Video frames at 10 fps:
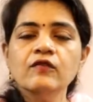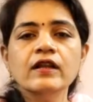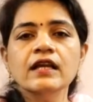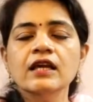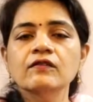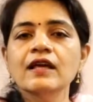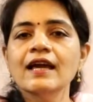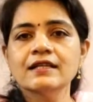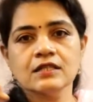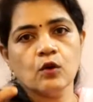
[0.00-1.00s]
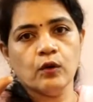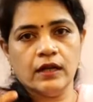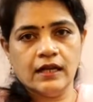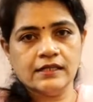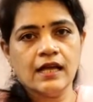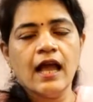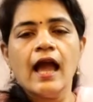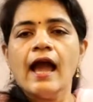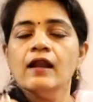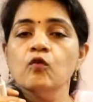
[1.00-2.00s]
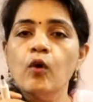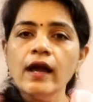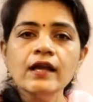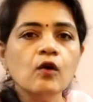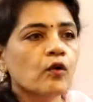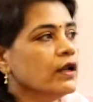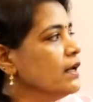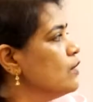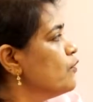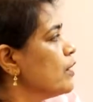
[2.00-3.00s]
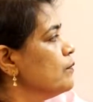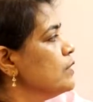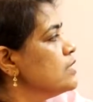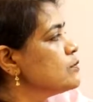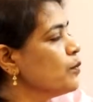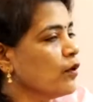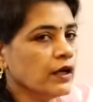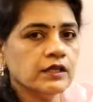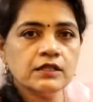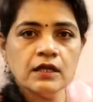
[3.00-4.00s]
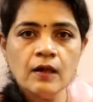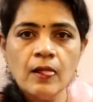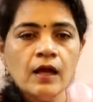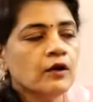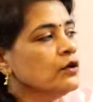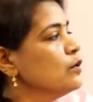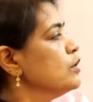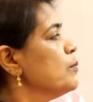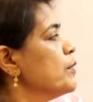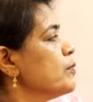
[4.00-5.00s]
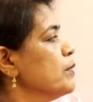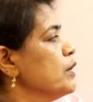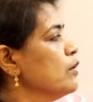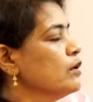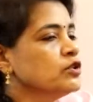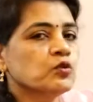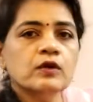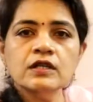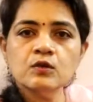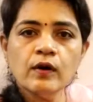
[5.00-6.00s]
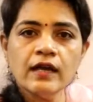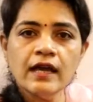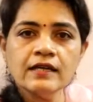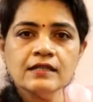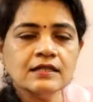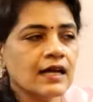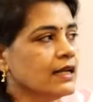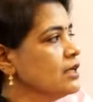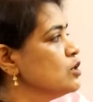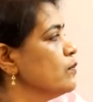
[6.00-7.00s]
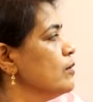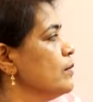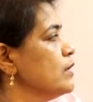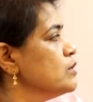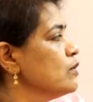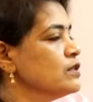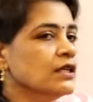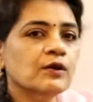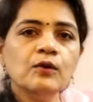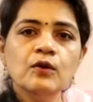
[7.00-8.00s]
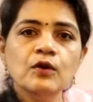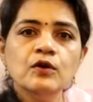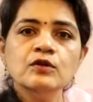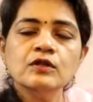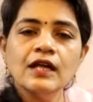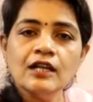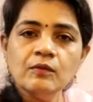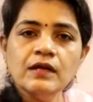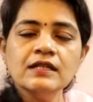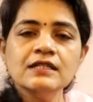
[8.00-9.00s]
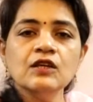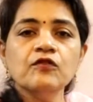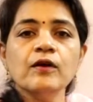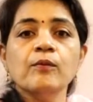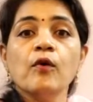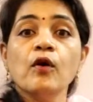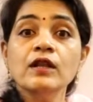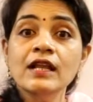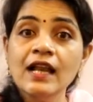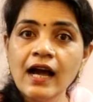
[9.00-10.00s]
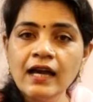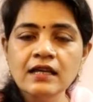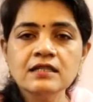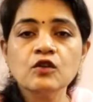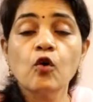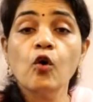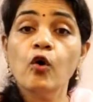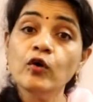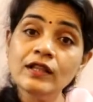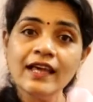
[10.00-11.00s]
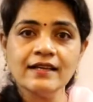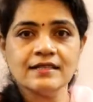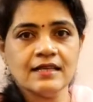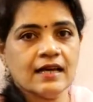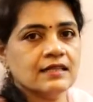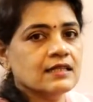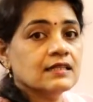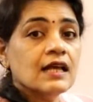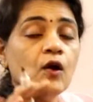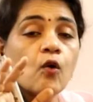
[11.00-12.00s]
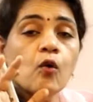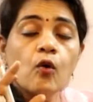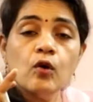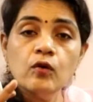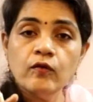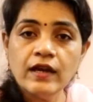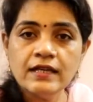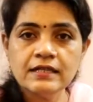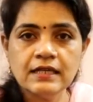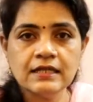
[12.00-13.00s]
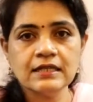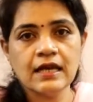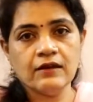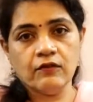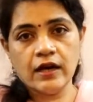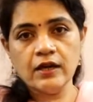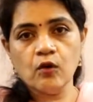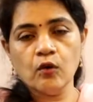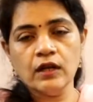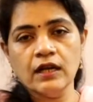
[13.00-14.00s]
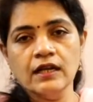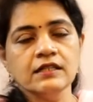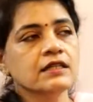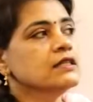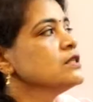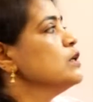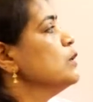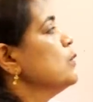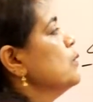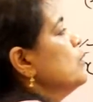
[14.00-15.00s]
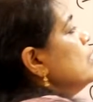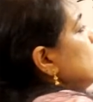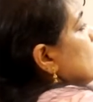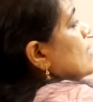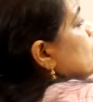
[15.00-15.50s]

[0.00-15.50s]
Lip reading: will give the x coordinate, and y coordinate from this point, draw the perpendicular towards y-axis and it will meet on 0. So that means if a point lies on the x-axis, always is a y coordinate is 0. That